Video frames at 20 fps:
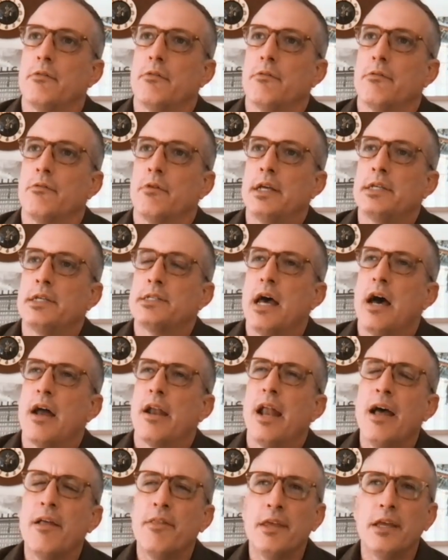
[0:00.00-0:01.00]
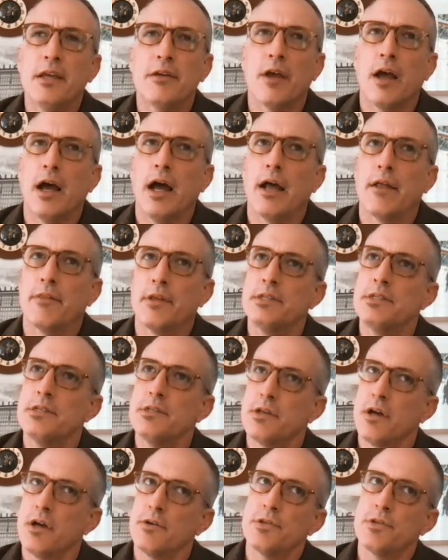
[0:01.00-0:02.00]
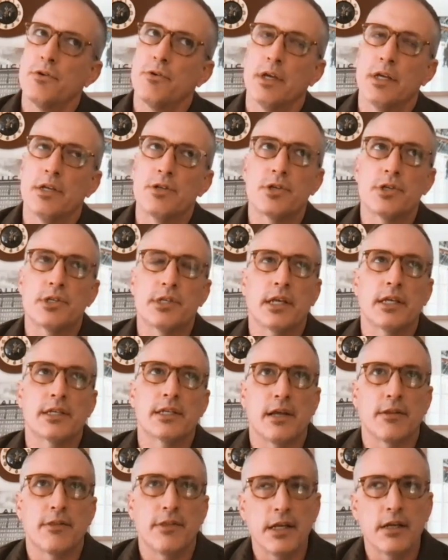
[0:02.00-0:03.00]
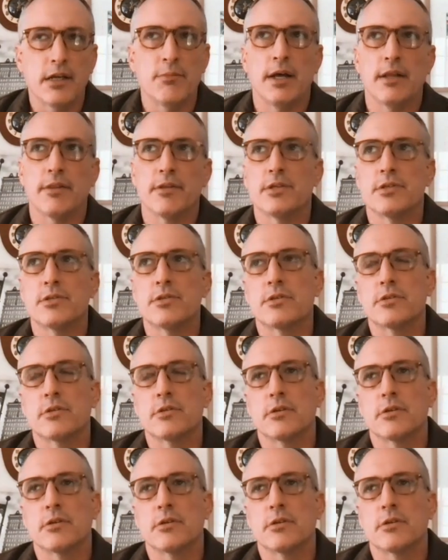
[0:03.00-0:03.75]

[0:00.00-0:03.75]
raised doubt, and I think this is also interesting as I think about this